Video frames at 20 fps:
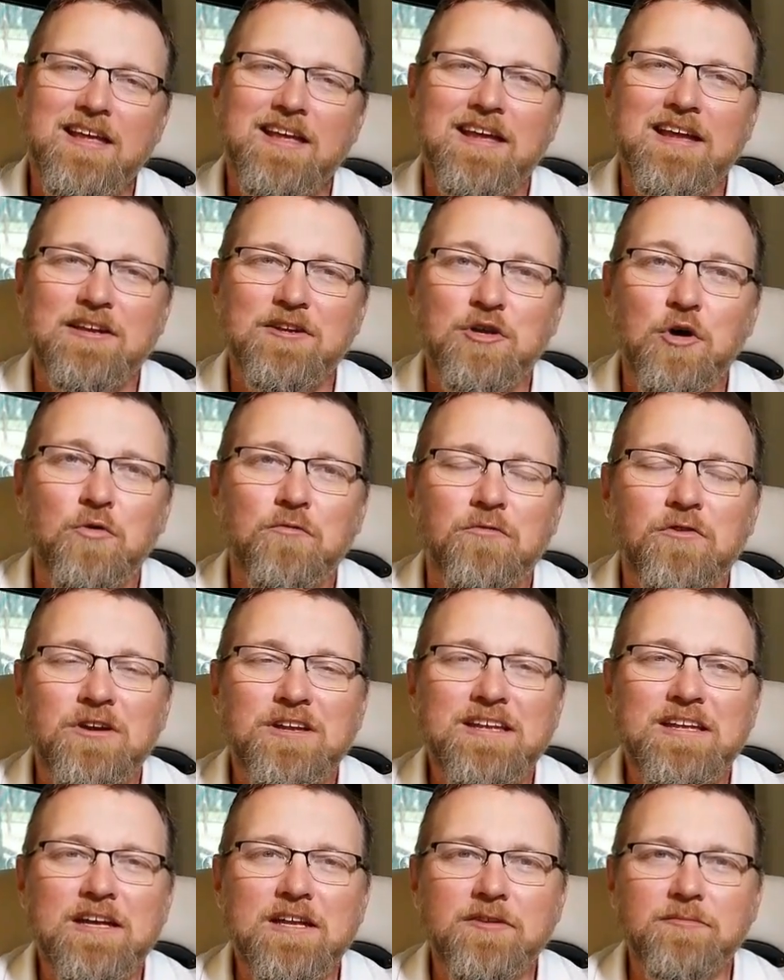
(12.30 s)
And don't
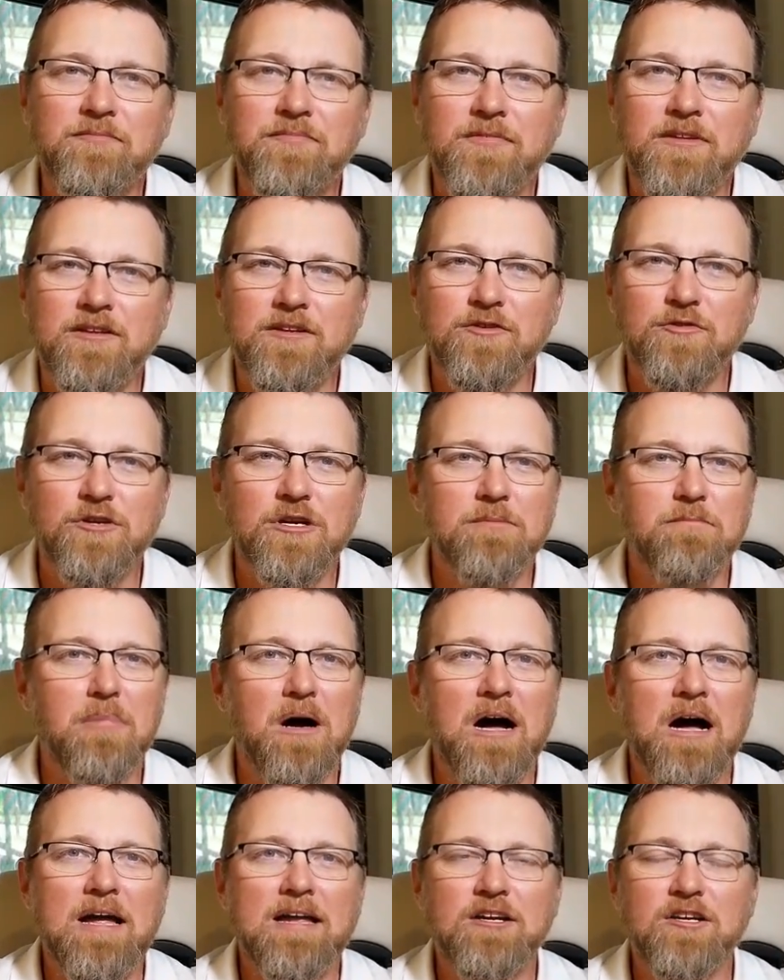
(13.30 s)
forget, you can
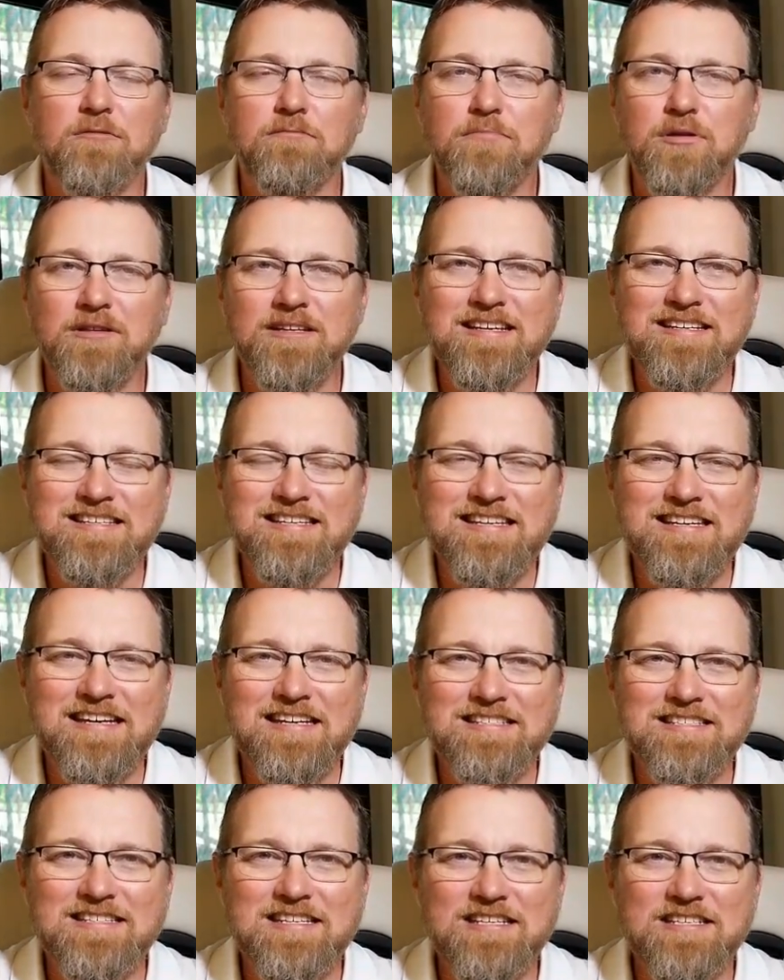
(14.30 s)
buy complete
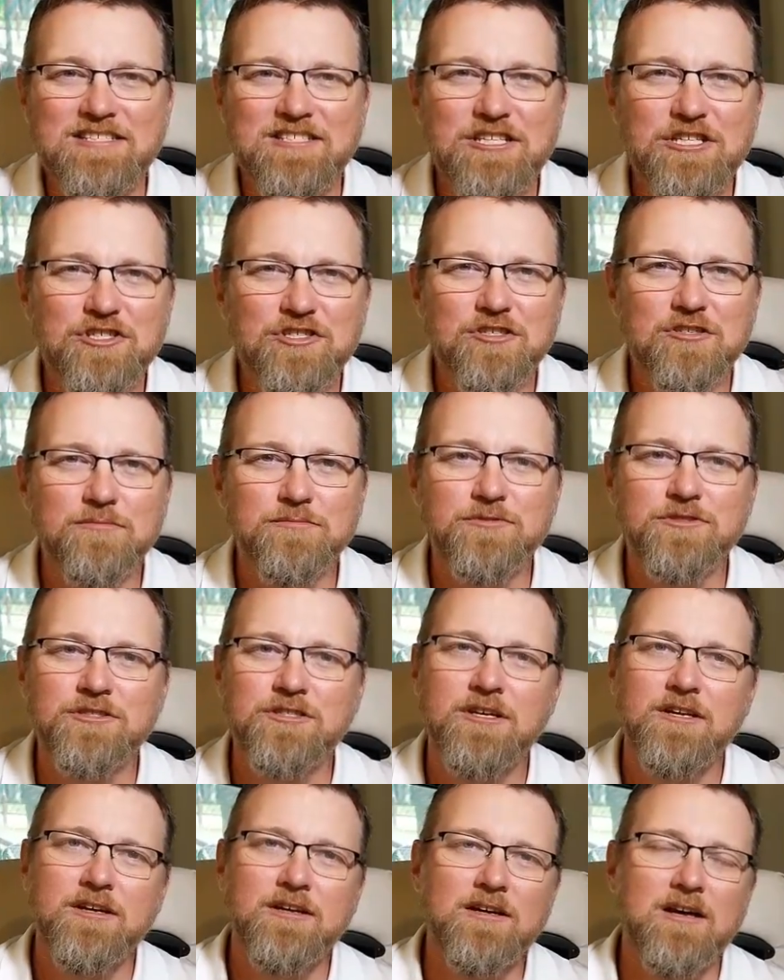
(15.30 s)
T S T
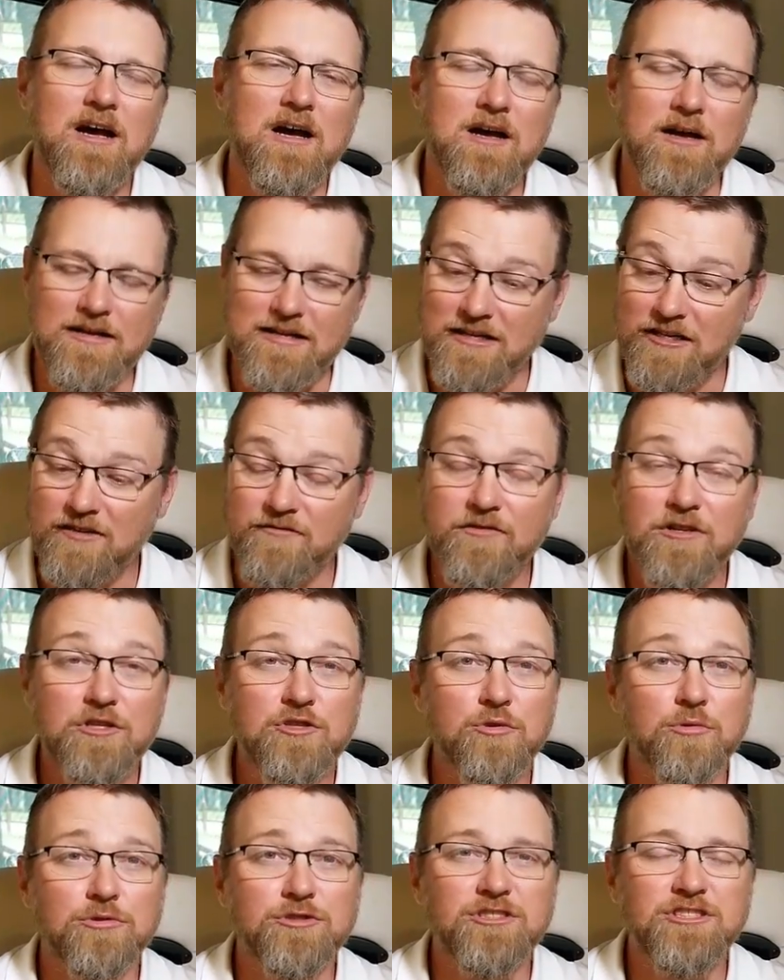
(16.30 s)
systems, uh,
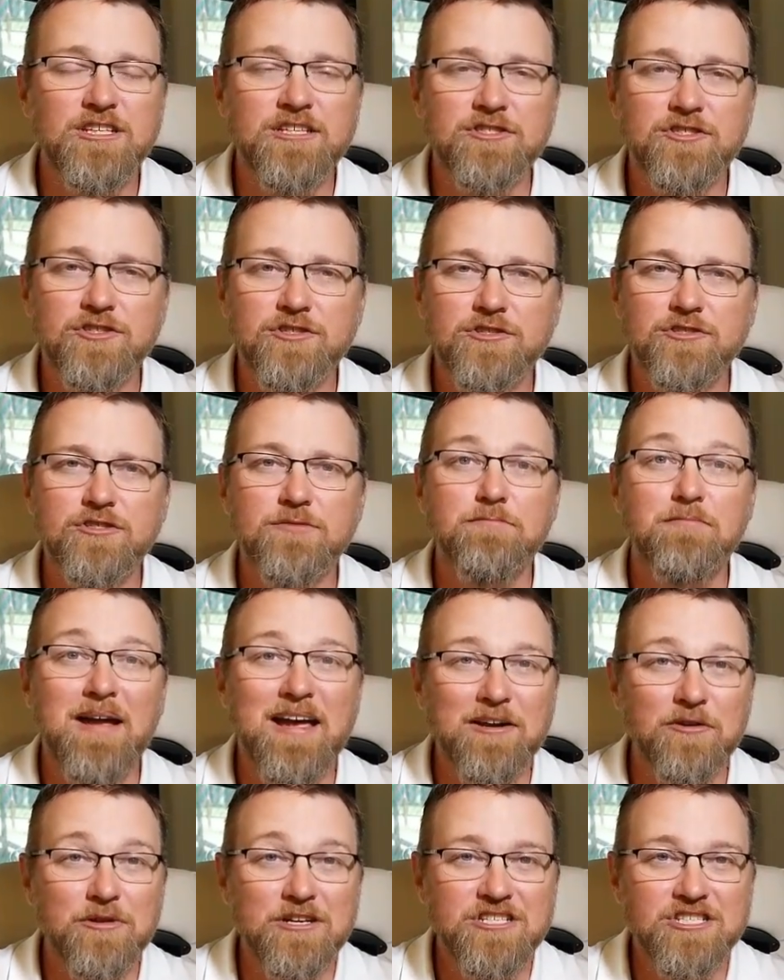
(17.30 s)
individual sensors,
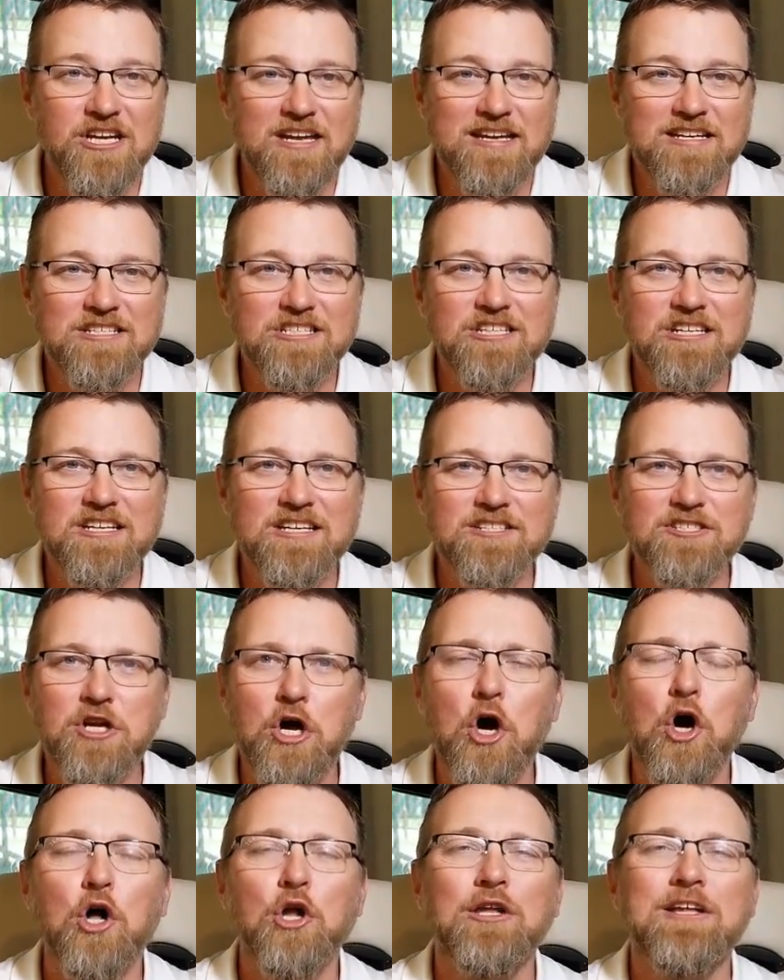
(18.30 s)
battery change kits,
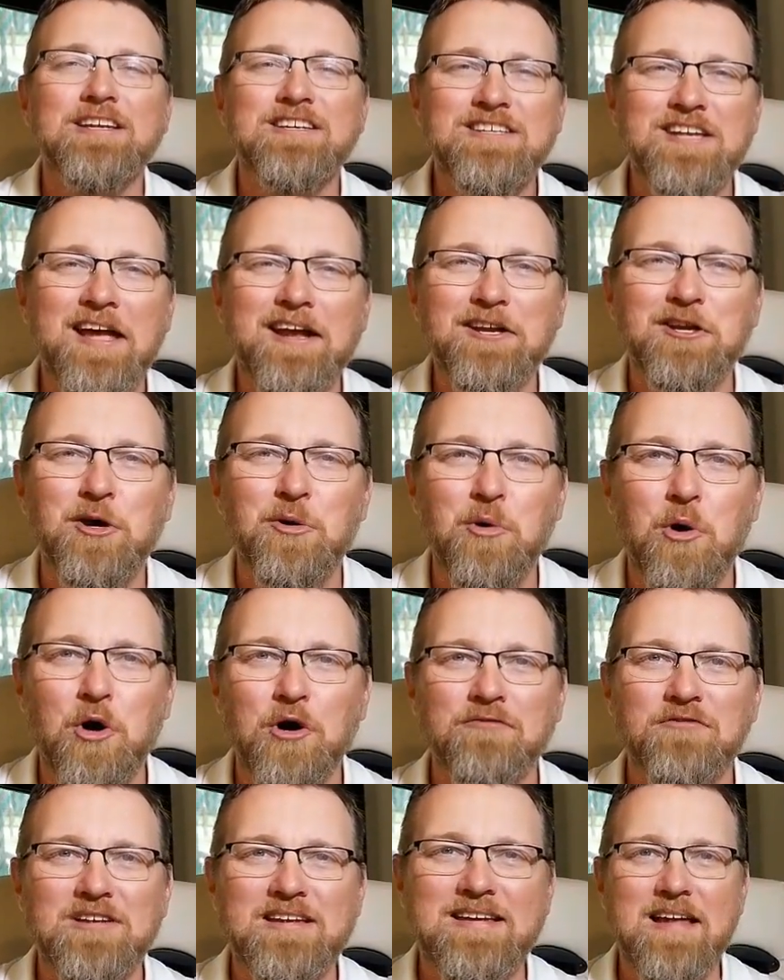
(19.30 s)
all at techno
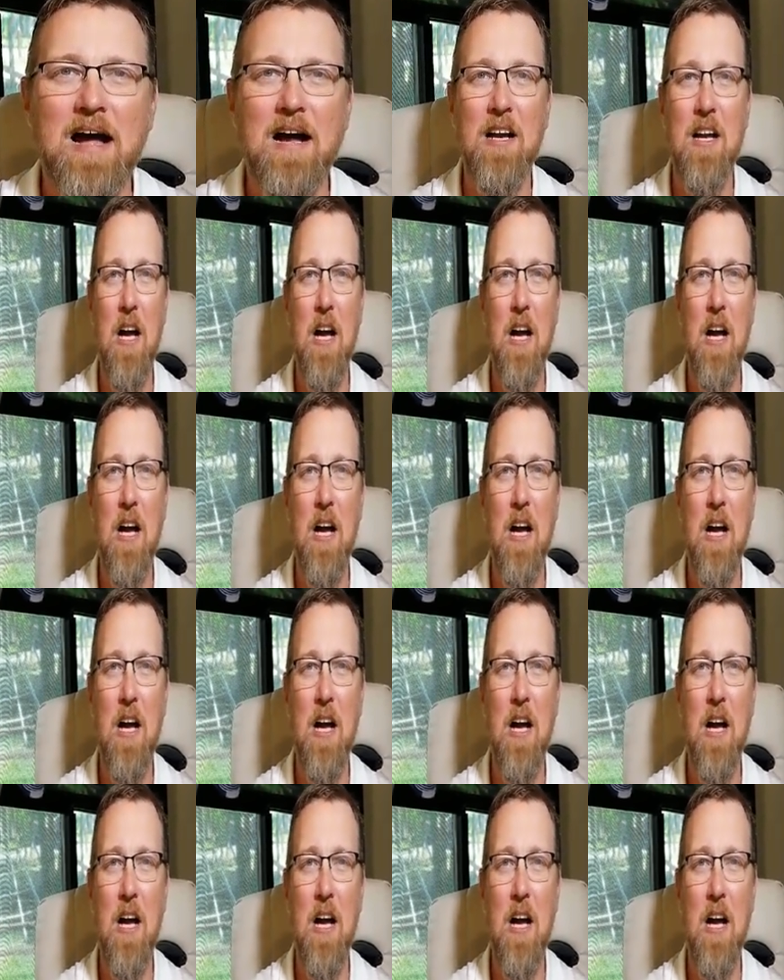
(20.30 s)
R V dot